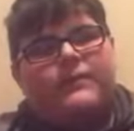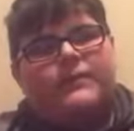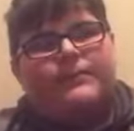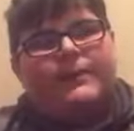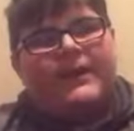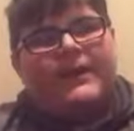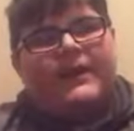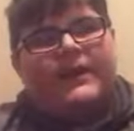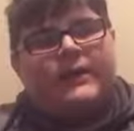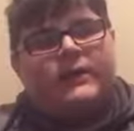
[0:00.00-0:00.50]

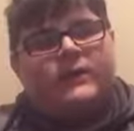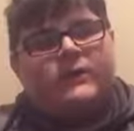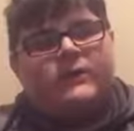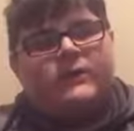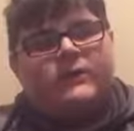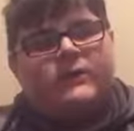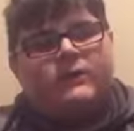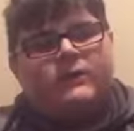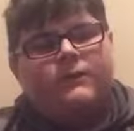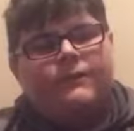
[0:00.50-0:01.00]
back in
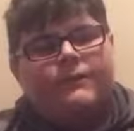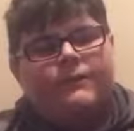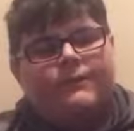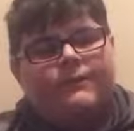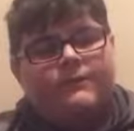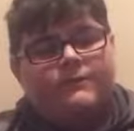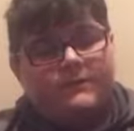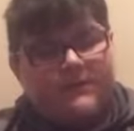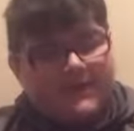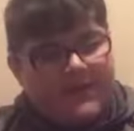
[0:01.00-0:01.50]

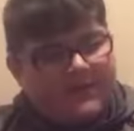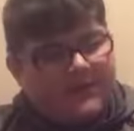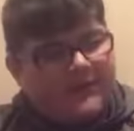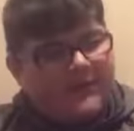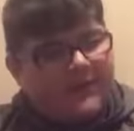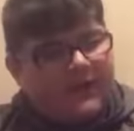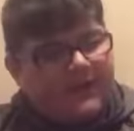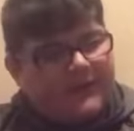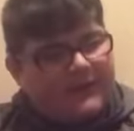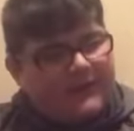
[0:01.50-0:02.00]

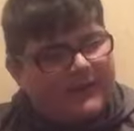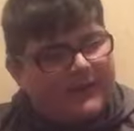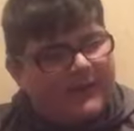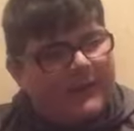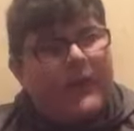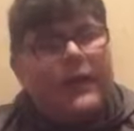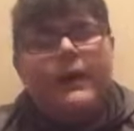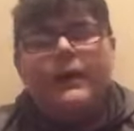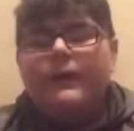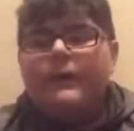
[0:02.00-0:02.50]
17-18
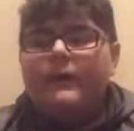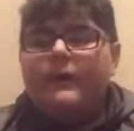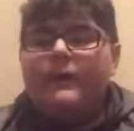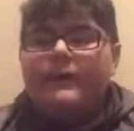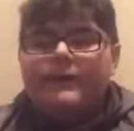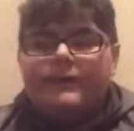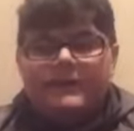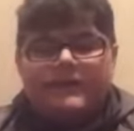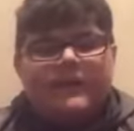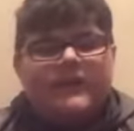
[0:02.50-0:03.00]

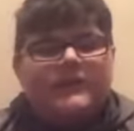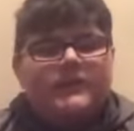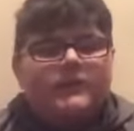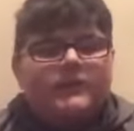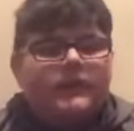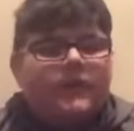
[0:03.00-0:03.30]
season.